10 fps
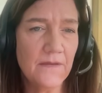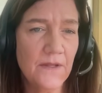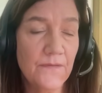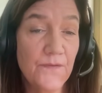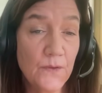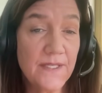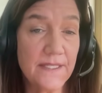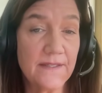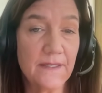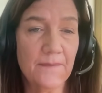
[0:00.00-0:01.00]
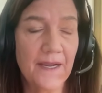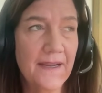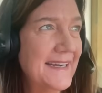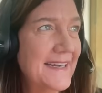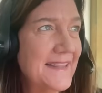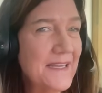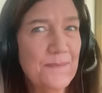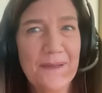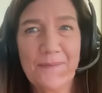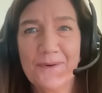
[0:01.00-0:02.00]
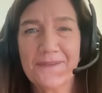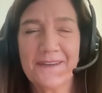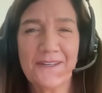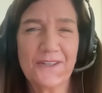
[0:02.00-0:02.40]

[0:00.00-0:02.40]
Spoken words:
the food system. I think people like,